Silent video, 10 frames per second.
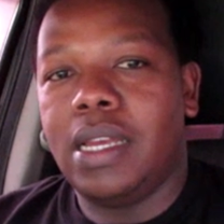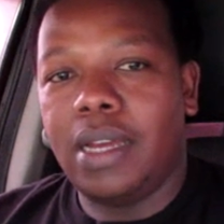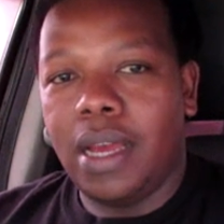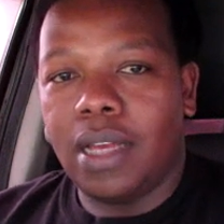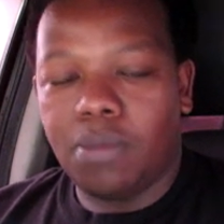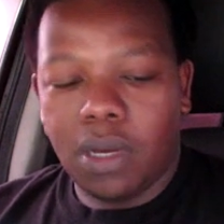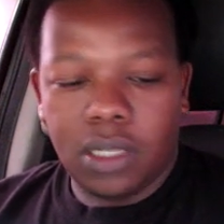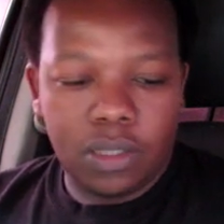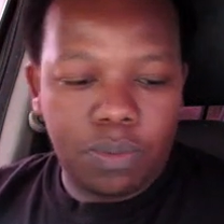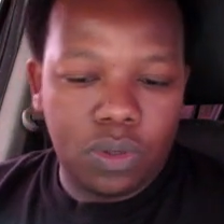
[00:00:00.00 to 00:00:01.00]
I try as much
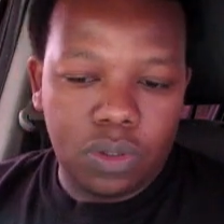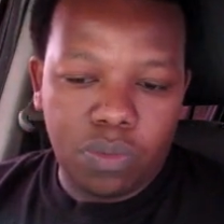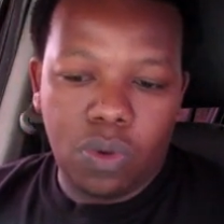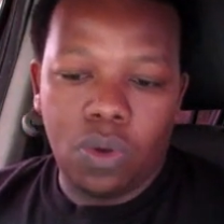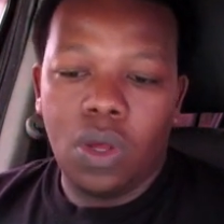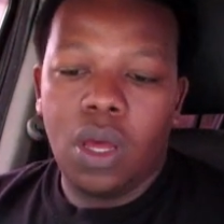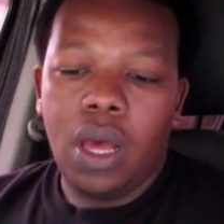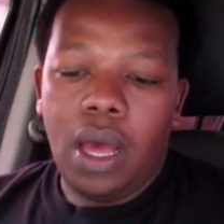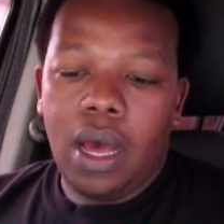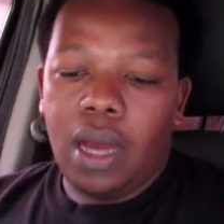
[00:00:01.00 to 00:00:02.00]
as possible
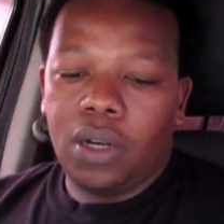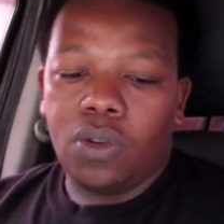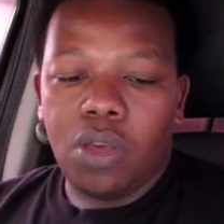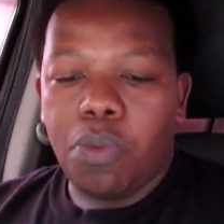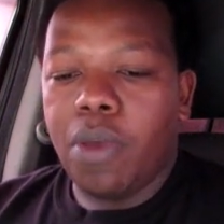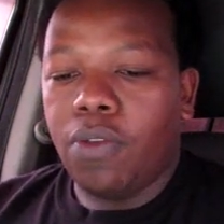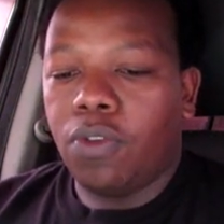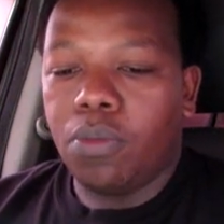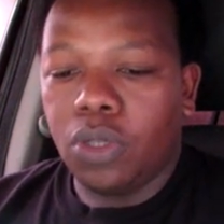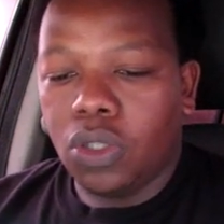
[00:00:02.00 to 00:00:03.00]
to keep my
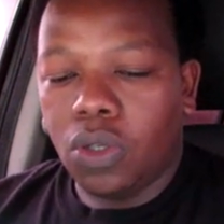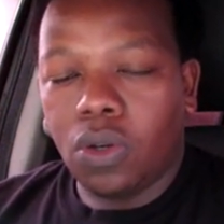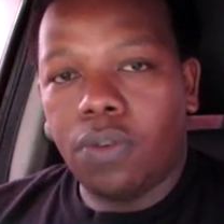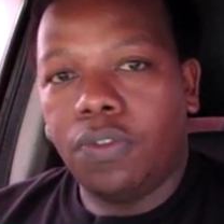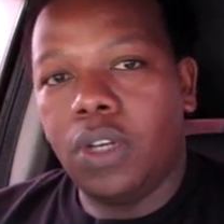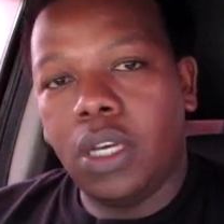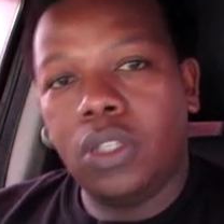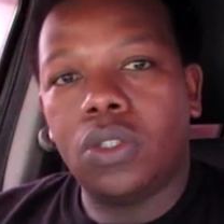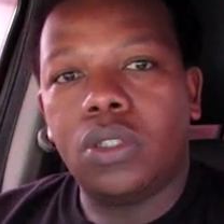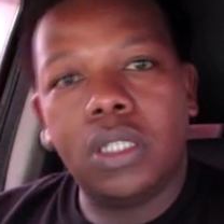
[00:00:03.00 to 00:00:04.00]
information
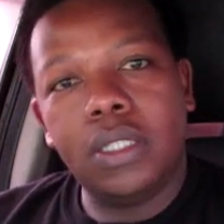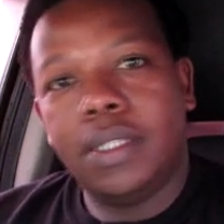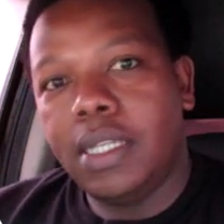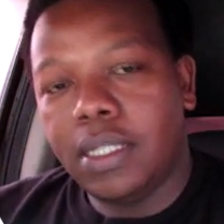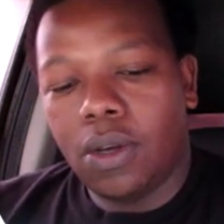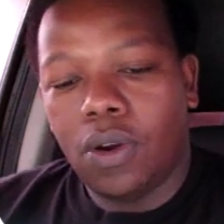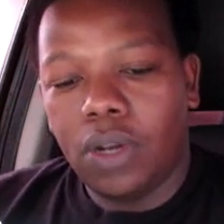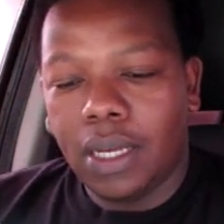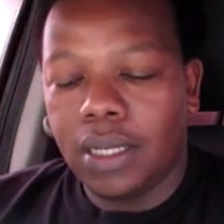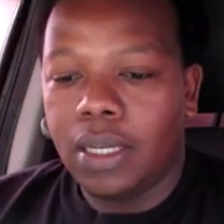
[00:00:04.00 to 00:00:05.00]
confidential, since this is
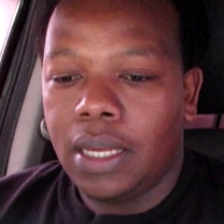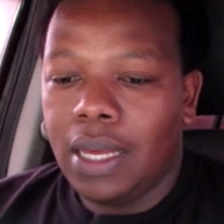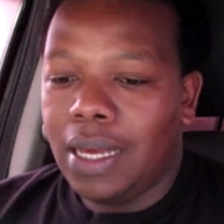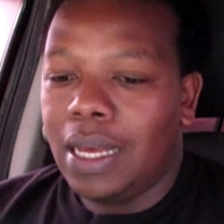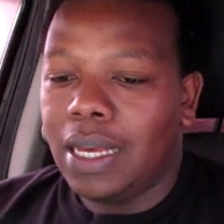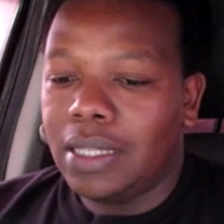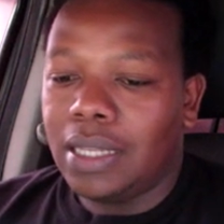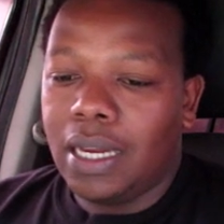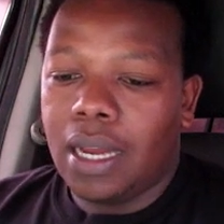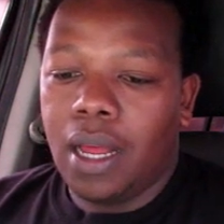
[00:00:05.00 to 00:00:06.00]
online, guys,
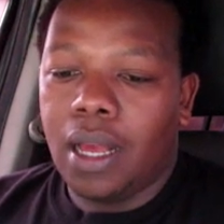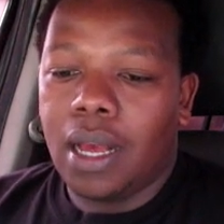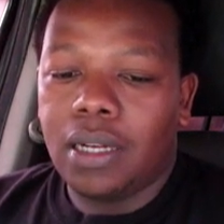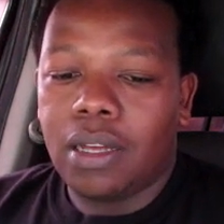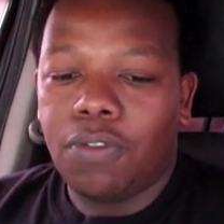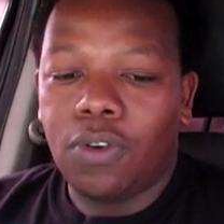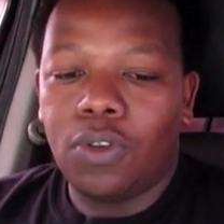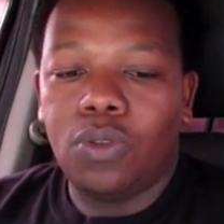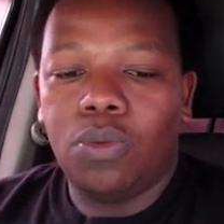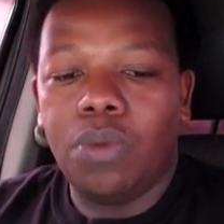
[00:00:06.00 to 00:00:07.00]
and I can't
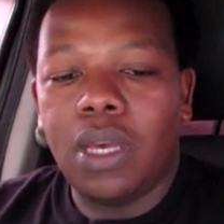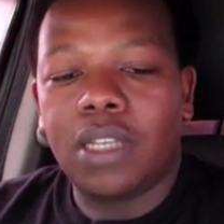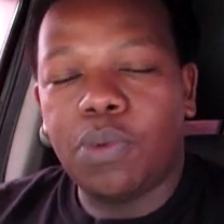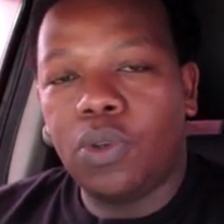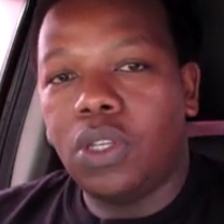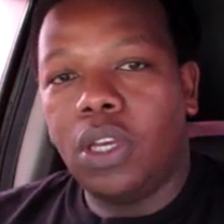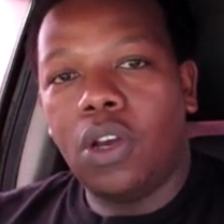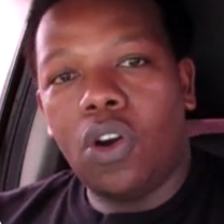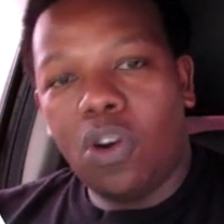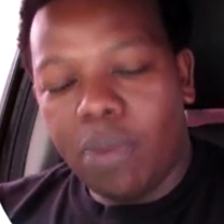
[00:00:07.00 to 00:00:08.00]
afford to be exposing
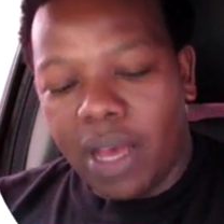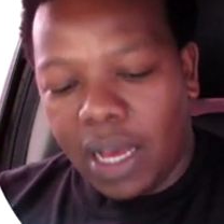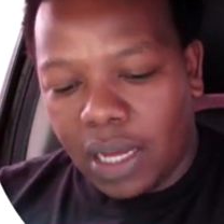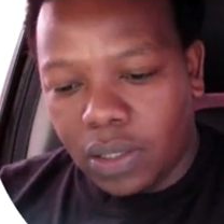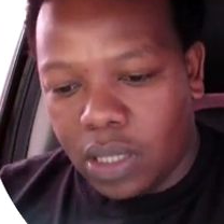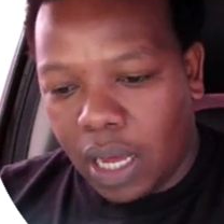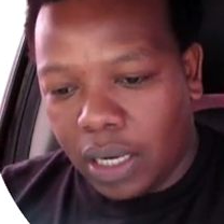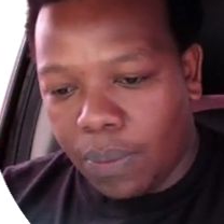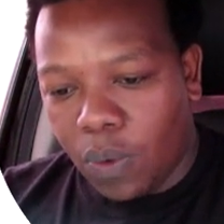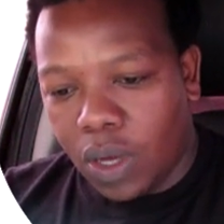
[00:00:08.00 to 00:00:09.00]
all my accounts that
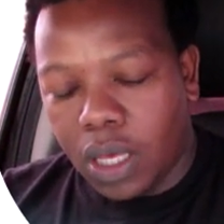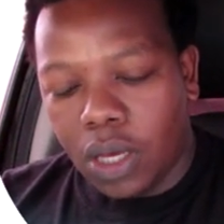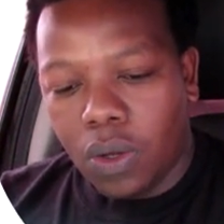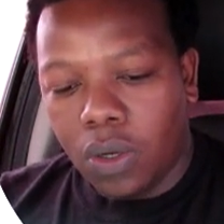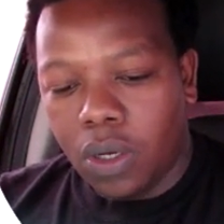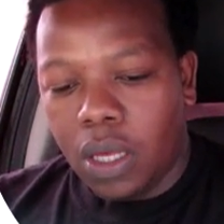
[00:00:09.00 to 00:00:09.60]
I'm working on,